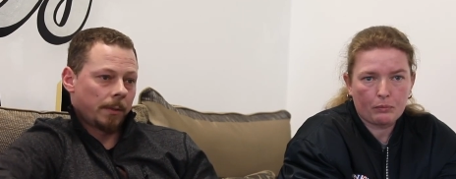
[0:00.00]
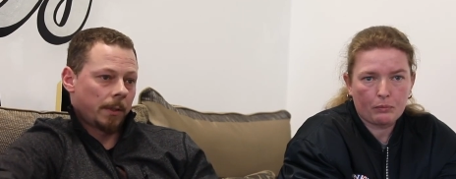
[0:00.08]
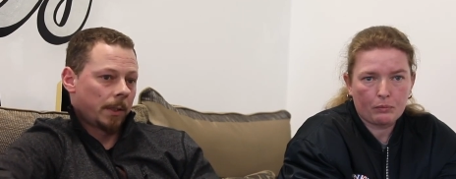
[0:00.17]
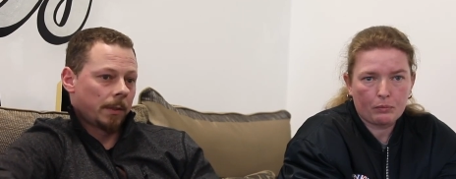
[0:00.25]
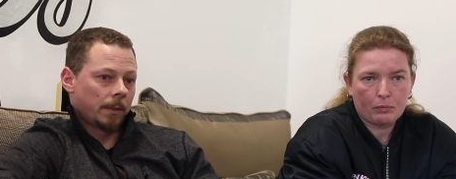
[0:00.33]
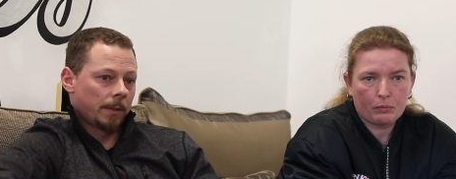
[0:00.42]

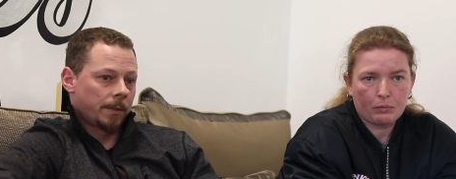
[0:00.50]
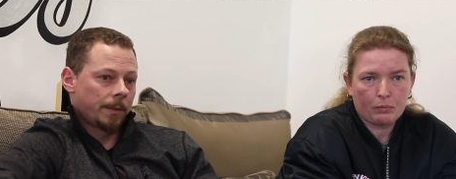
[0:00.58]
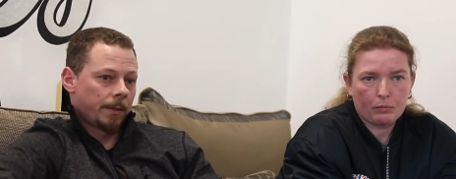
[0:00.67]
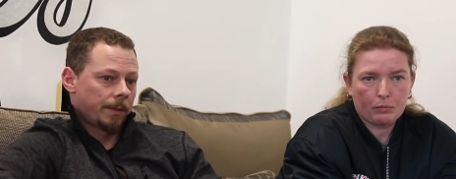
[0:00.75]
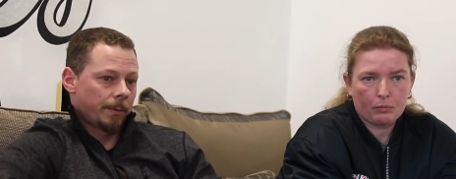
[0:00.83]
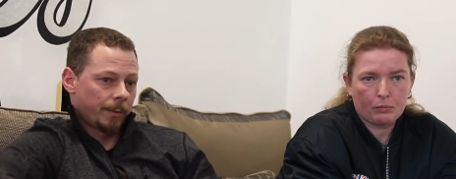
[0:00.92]
Speaker 1: And
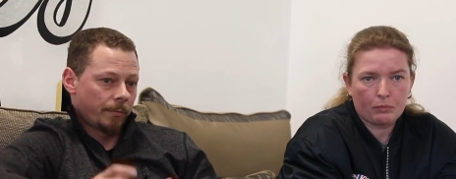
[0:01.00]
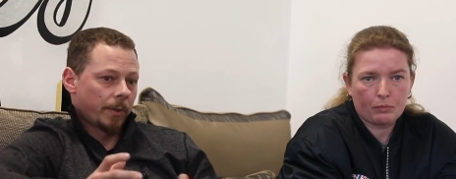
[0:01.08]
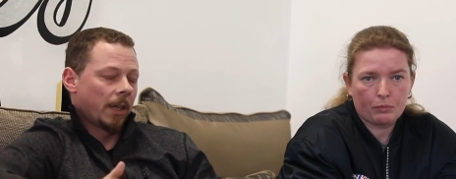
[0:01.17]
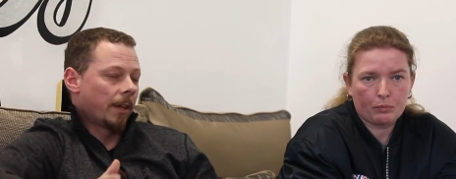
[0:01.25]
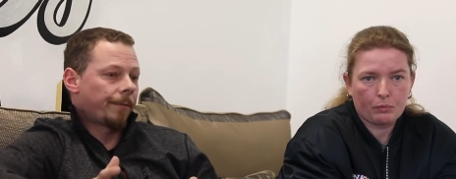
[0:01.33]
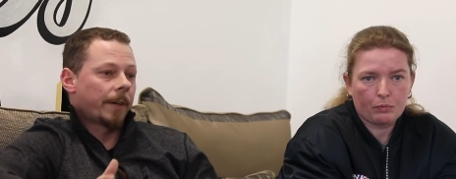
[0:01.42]
this was
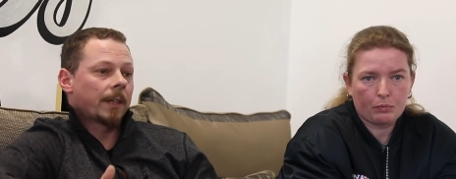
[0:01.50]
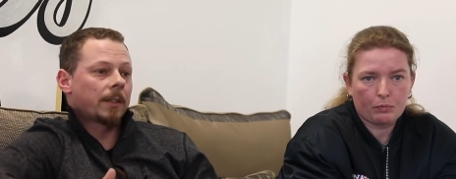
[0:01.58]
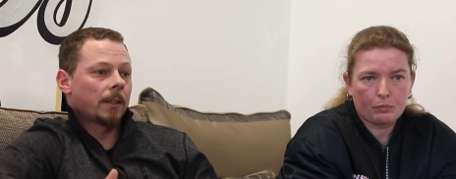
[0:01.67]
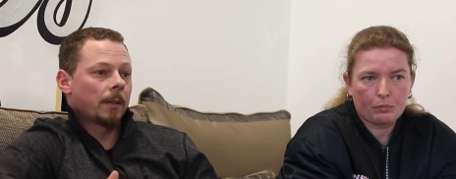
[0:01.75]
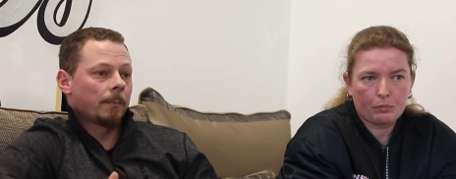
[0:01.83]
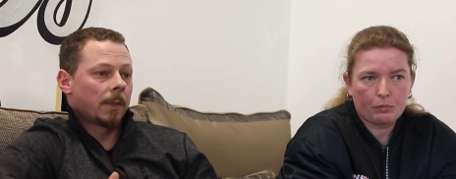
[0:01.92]
really
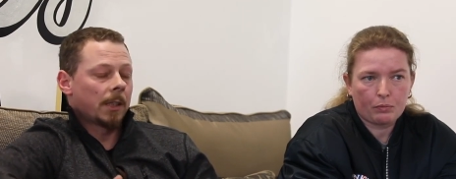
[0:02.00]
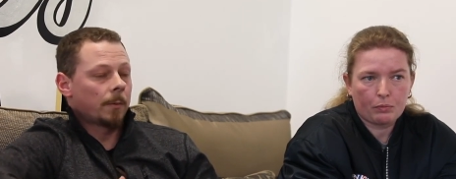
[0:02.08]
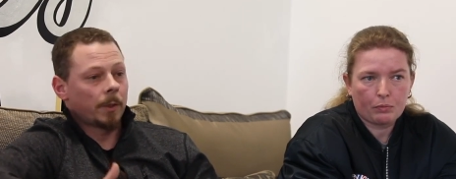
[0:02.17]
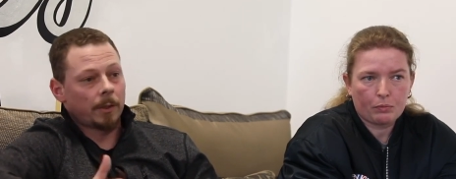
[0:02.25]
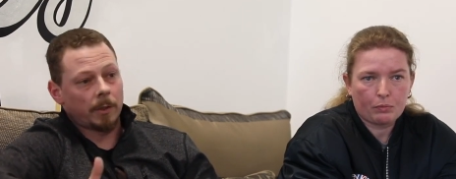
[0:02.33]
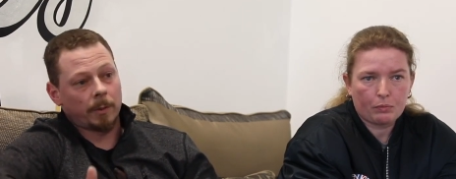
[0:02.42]
affecting him. He
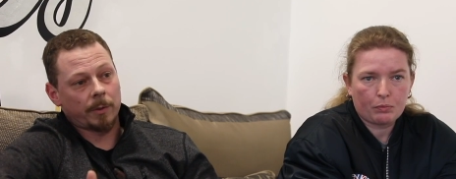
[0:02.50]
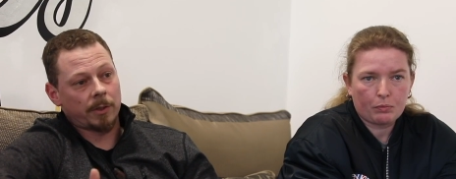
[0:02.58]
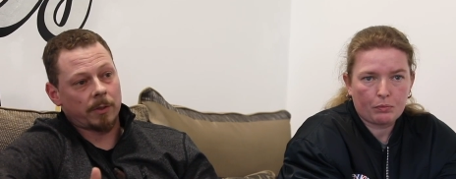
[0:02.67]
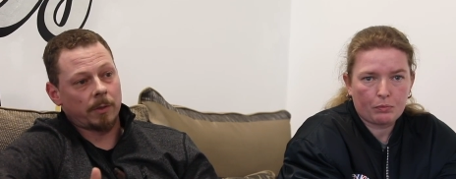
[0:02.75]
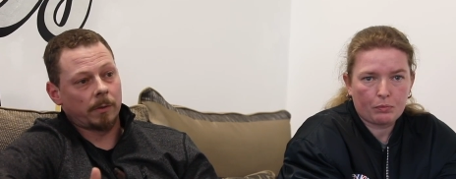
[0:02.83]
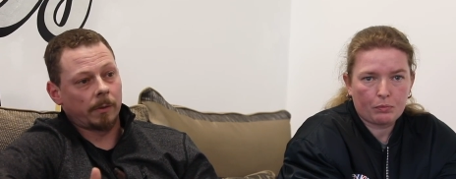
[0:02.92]
didn't want to go to
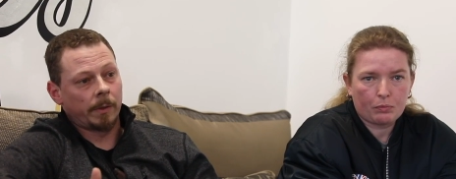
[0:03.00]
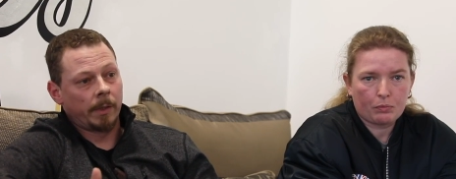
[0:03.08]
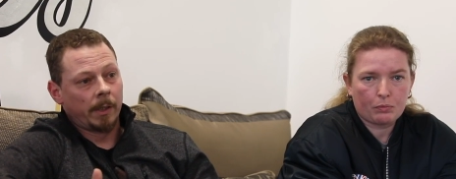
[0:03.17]
school.